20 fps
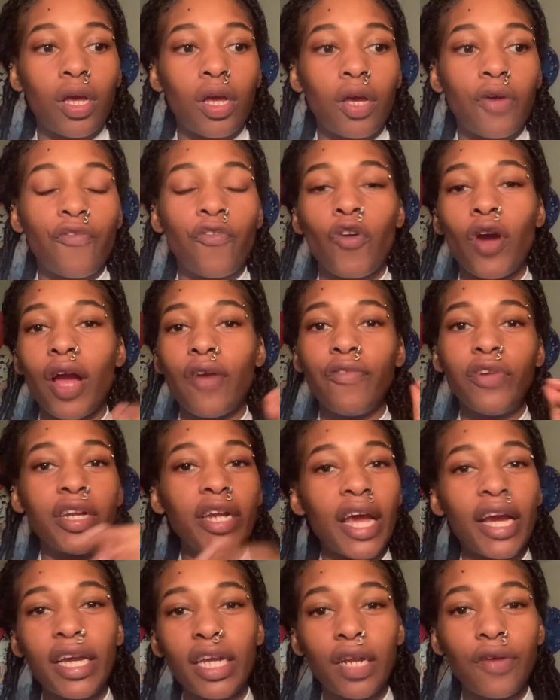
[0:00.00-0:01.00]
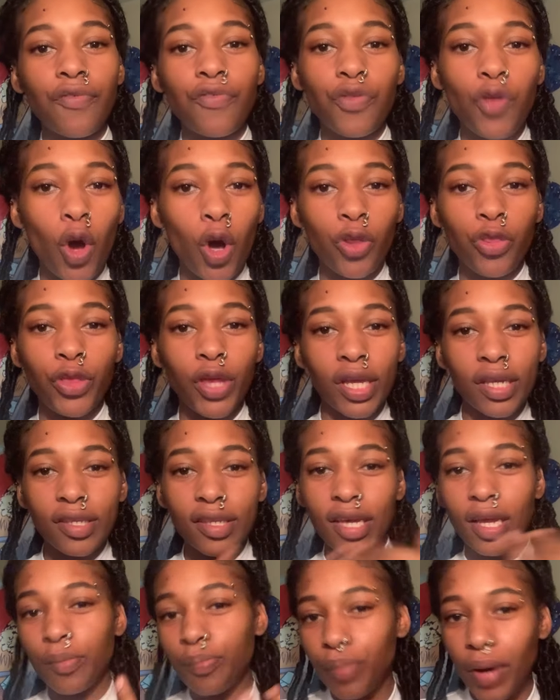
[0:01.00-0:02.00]
for every negative thought, think
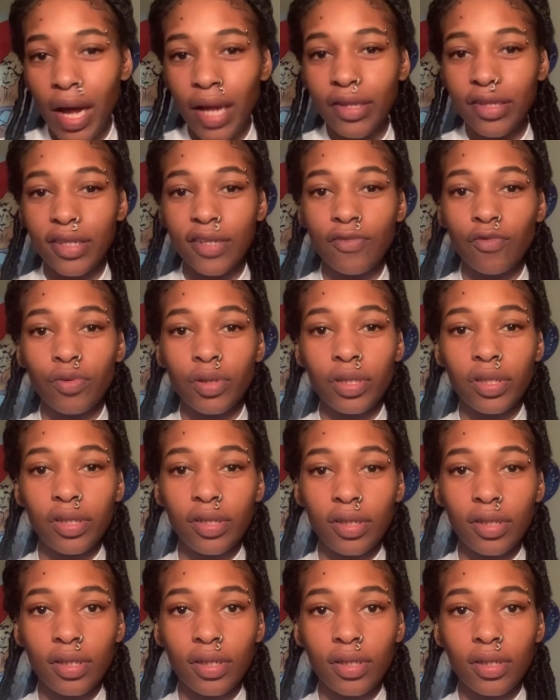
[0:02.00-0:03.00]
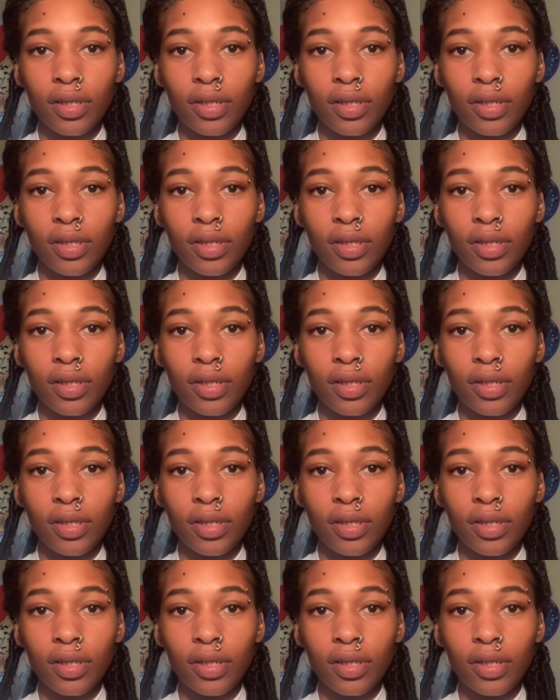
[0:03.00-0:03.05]
10 positive ones.